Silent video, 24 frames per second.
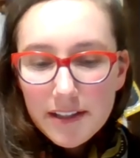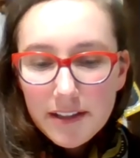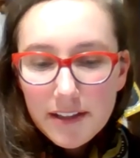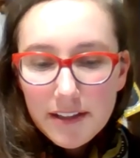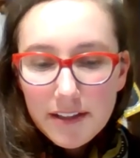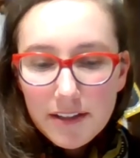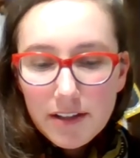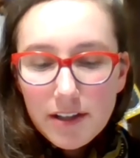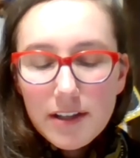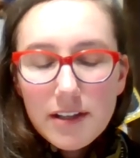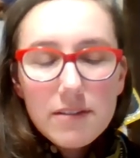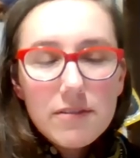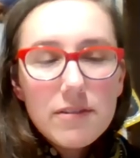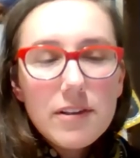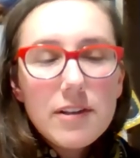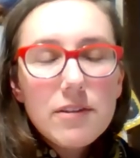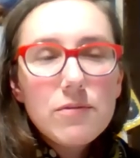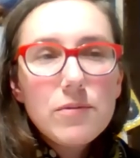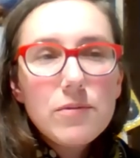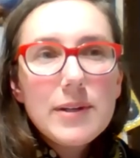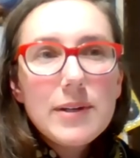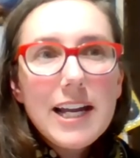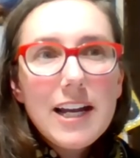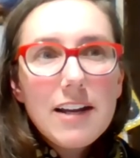if,
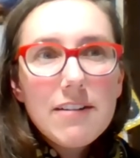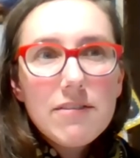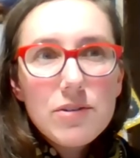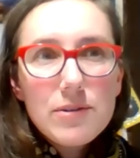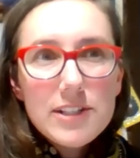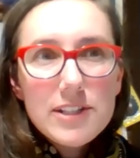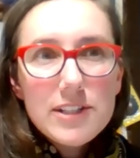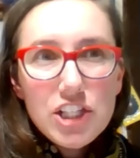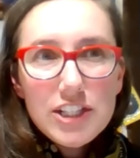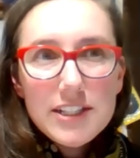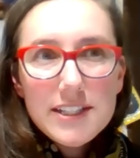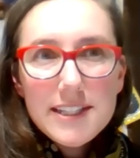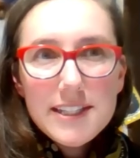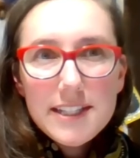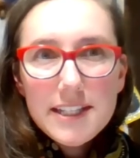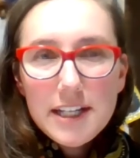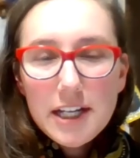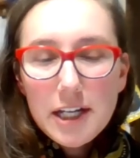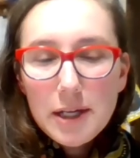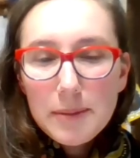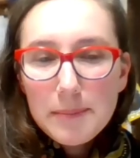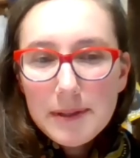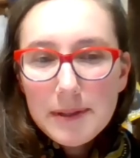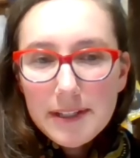if, we have questions that
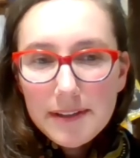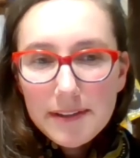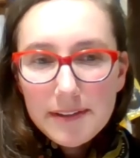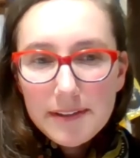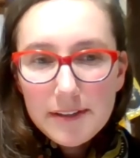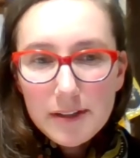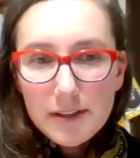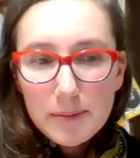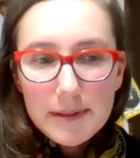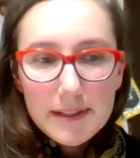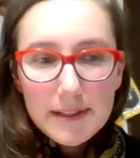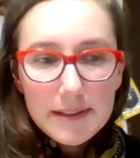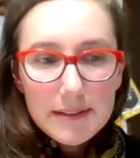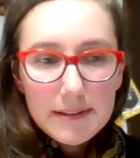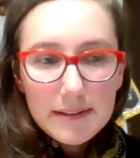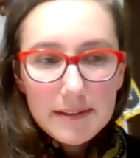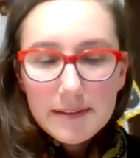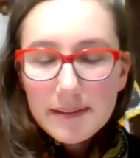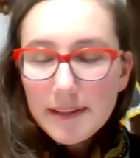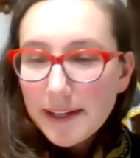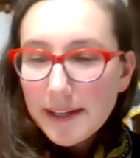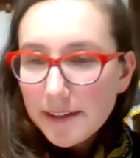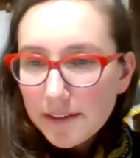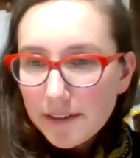come in a little bit
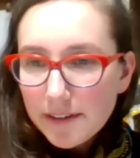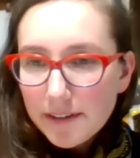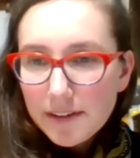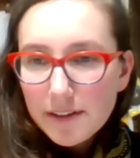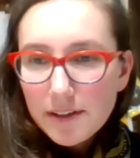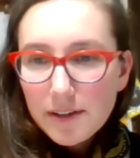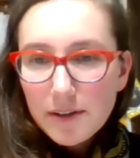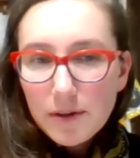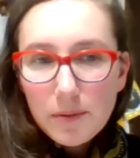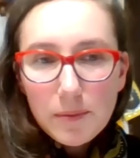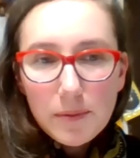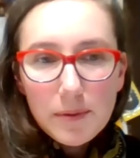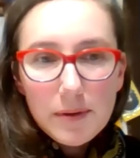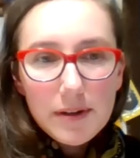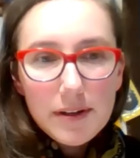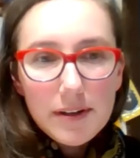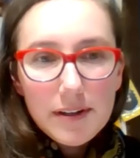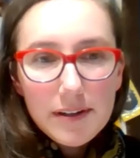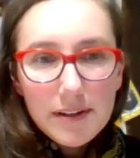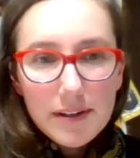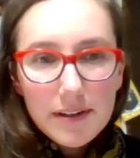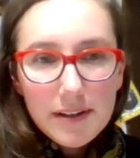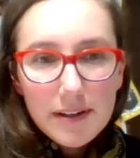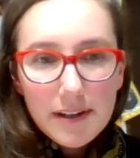later
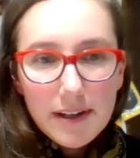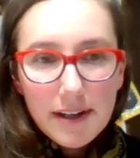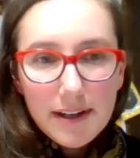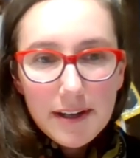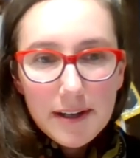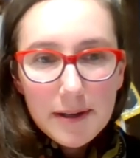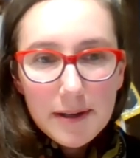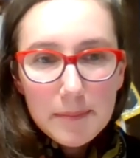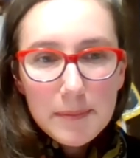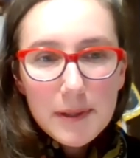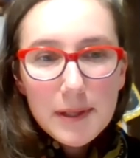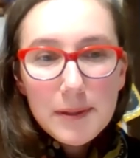or uh,